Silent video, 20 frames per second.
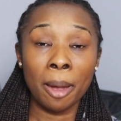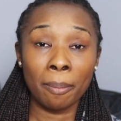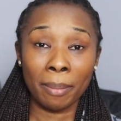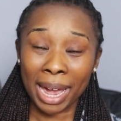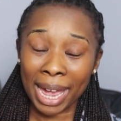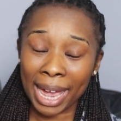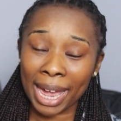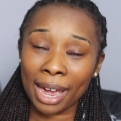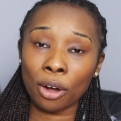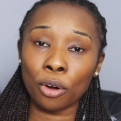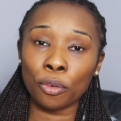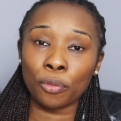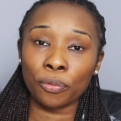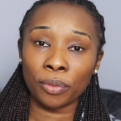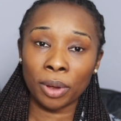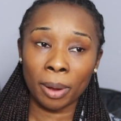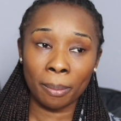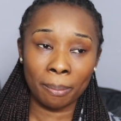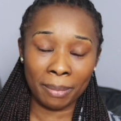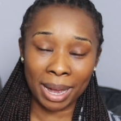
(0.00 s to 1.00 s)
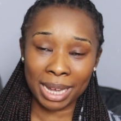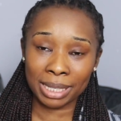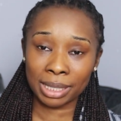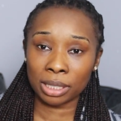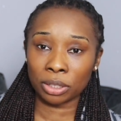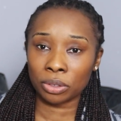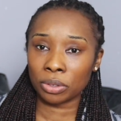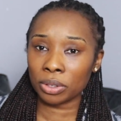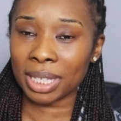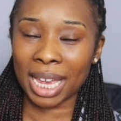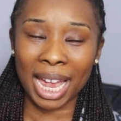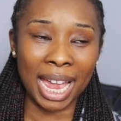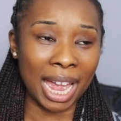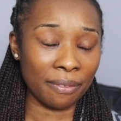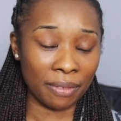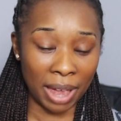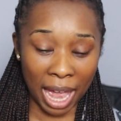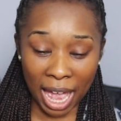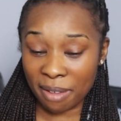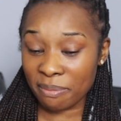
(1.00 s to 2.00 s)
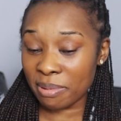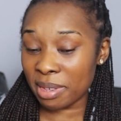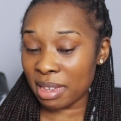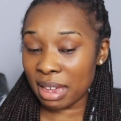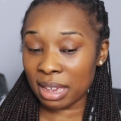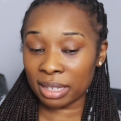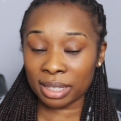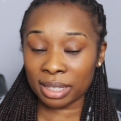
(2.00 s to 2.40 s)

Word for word: My health mattered because I have I B